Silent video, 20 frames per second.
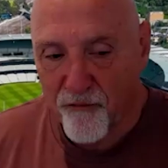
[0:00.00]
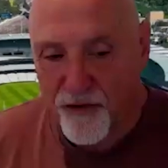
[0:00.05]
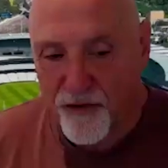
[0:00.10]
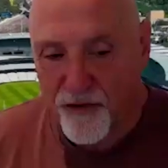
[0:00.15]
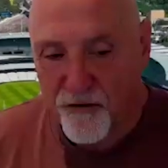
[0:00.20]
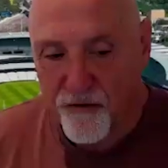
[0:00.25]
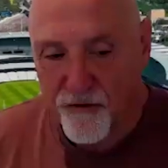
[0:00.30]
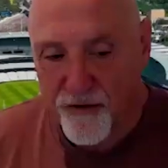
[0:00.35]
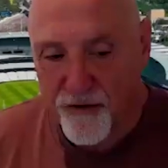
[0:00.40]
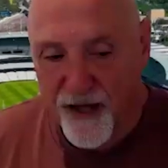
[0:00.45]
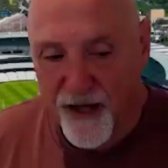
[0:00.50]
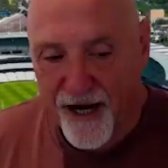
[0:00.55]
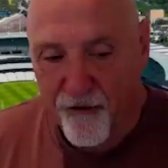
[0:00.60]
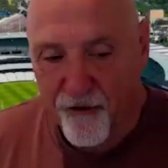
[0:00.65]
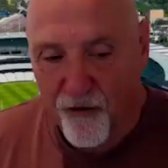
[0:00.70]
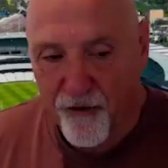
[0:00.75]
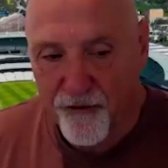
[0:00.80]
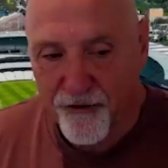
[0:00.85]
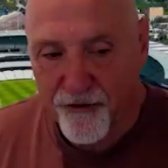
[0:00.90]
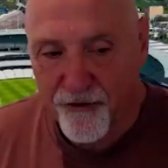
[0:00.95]
right with you
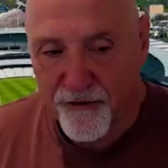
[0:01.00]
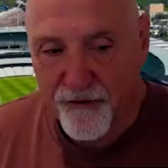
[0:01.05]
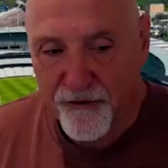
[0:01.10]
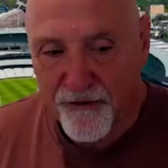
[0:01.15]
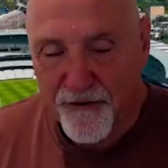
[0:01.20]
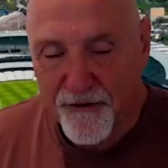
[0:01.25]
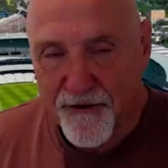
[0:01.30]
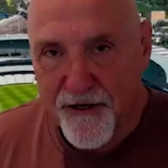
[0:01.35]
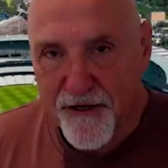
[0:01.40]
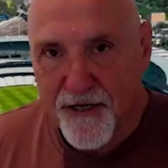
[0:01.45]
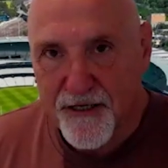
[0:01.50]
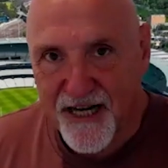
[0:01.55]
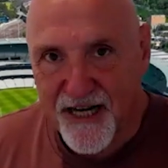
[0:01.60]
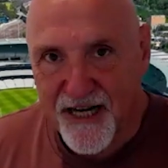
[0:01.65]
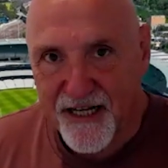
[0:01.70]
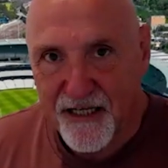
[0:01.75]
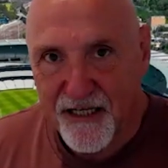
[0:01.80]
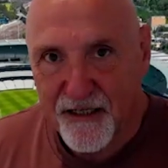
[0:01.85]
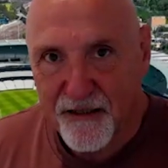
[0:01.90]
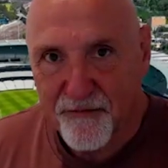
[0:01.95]
there on
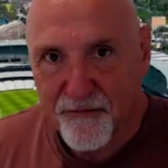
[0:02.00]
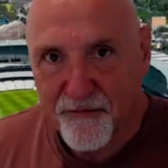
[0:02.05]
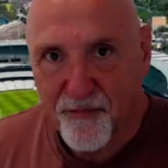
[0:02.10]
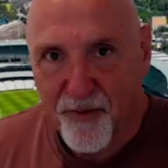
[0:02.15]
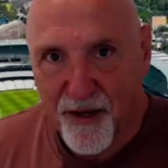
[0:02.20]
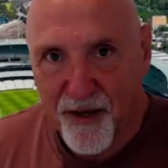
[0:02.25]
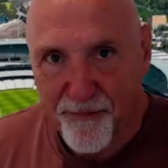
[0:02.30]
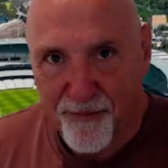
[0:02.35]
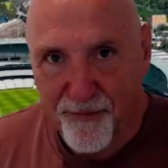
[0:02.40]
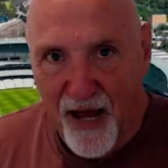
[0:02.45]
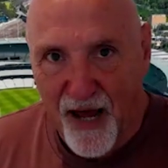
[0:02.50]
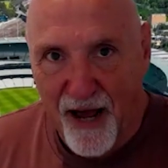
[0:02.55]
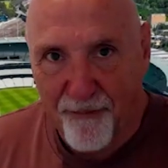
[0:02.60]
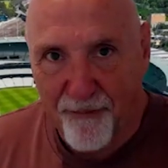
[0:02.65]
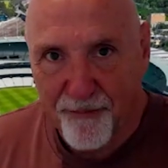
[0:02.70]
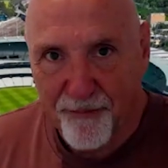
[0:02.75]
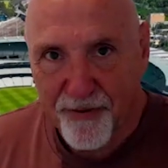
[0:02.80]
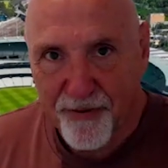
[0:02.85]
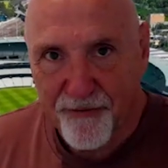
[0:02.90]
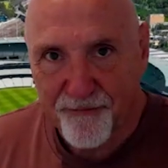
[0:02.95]
setting people
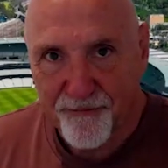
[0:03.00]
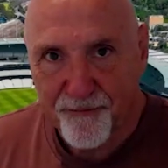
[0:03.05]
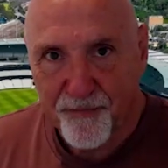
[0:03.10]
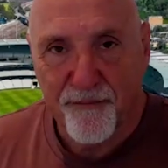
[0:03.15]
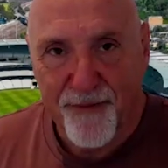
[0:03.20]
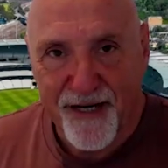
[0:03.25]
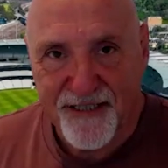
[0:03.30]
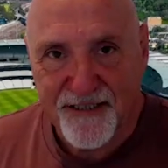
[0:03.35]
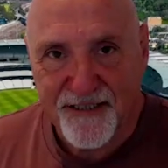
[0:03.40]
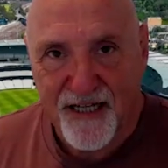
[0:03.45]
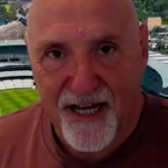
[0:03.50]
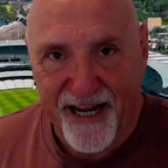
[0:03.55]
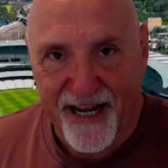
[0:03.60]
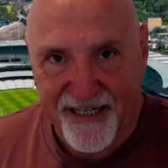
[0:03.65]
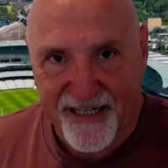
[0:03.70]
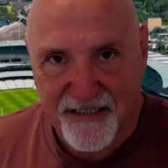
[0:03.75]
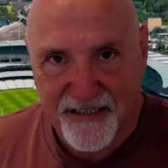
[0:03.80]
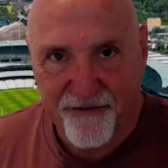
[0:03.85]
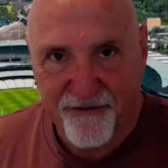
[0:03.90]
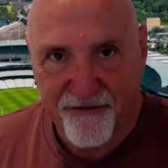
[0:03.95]
up for the mental
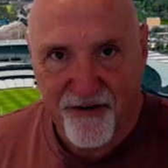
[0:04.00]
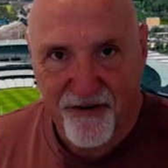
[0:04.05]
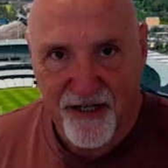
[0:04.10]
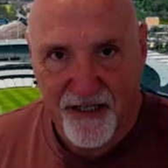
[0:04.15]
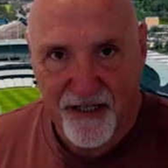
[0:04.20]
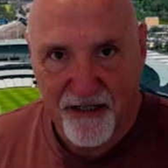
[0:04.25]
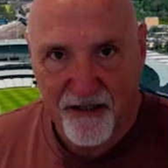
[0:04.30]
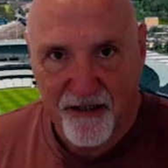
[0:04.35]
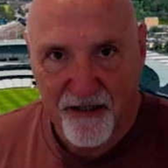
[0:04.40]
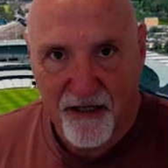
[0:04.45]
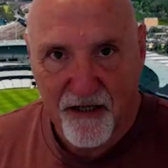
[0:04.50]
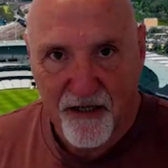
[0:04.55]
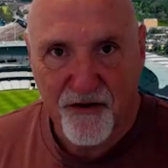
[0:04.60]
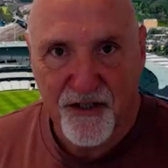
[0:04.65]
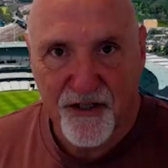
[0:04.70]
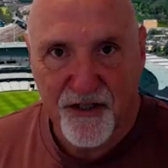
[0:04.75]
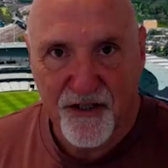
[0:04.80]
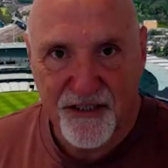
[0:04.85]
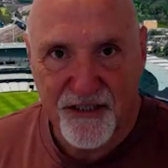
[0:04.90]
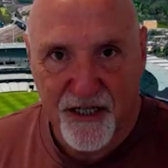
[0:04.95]
activity
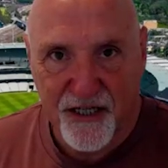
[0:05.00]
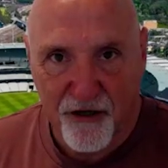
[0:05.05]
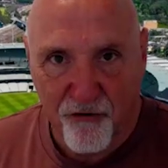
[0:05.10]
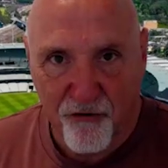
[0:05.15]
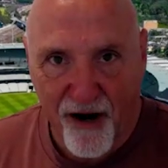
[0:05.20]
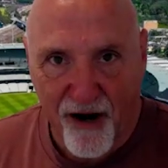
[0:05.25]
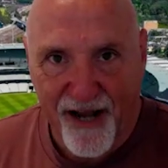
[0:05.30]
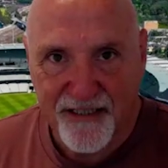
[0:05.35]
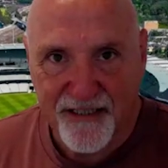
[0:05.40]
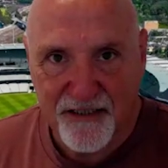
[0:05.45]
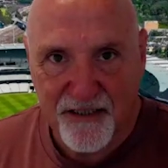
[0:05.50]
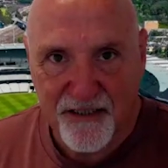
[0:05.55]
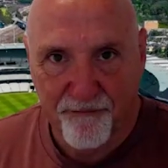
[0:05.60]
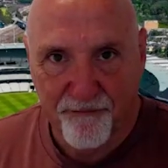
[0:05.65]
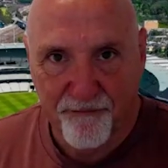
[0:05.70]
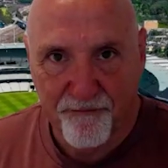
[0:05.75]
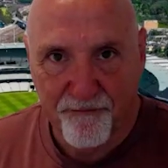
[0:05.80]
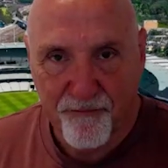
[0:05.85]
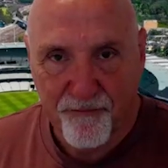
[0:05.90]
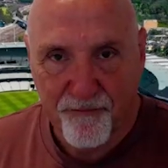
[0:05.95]
that degrades
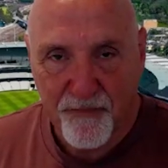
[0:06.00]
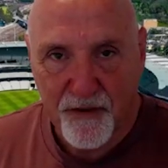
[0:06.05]
them.